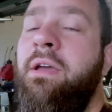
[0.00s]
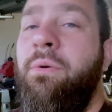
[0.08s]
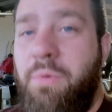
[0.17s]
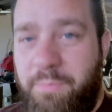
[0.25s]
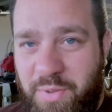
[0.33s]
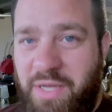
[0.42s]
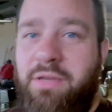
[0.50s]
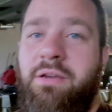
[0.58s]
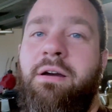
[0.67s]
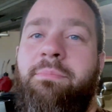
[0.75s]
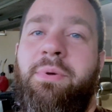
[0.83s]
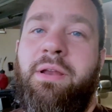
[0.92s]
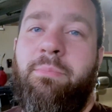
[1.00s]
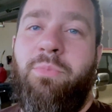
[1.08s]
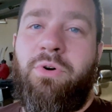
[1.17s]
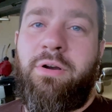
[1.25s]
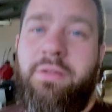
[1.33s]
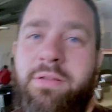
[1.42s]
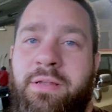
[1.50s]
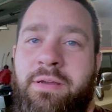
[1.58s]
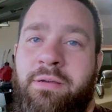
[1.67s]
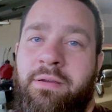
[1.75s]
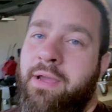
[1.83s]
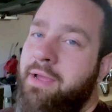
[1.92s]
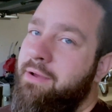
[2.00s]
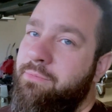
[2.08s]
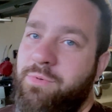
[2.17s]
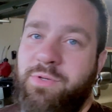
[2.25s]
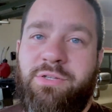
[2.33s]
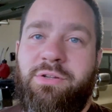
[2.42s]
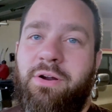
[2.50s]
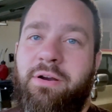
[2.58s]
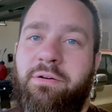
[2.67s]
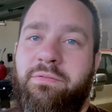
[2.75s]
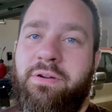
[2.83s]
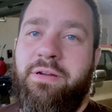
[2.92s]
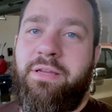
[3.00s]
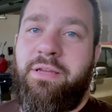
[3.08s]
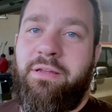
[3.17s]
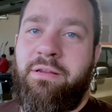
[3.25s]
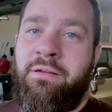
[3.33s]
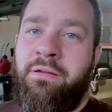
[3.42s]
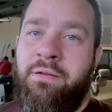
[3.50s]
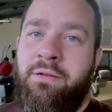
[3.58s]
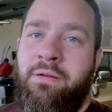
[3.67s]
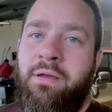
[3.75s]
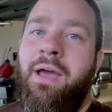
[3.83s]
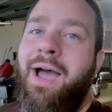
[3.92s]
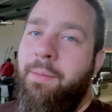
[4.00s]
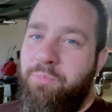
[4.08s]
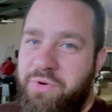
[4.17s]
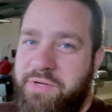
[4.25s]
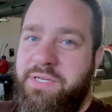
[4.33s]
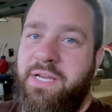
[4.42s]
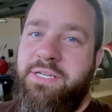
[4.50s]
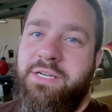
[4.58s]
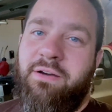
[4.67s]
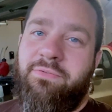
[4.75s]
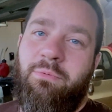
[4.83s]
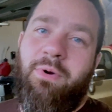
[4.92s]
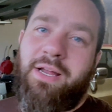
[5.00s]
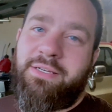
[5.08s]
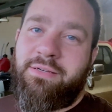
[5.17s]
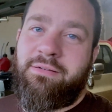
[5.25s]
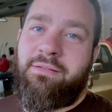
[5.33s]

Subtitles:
We'll pick you up in the morning and we'll start over again. I appreciate y'all for watching.